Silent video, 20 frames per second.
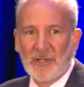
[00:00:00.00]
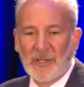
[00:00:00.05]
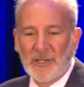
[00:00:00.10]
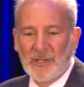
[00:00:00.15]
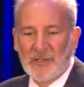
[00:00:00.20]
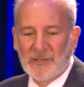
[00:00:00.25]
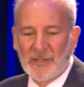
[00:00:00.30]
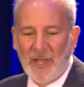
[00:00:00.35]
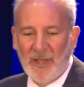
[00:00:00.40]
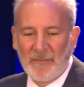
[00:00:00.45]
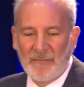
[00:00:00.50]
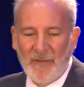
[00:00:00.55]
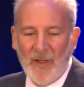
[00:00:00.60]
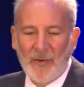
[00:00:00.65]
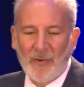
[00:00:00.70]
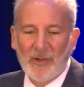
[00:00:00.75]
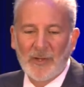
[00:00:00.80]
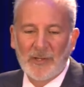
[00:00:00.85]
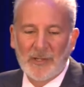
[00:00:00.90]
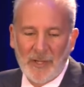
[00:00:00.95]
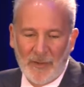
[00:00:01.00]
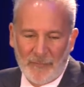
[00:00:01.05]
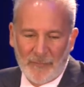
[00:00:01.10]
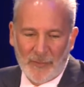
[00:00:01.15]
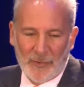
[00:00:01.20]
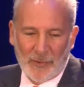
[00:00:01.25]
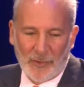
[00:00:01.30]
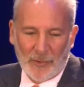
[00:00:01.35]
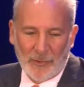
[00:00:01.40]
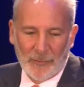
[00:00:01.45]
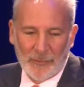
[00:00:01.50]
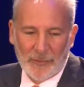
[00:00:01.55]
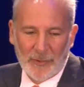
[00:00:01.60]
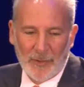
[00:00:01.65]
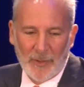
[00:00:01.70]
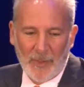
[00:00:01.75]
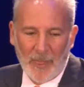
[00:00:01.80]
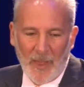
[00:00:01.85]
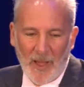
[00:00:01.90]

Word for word: is a very difficult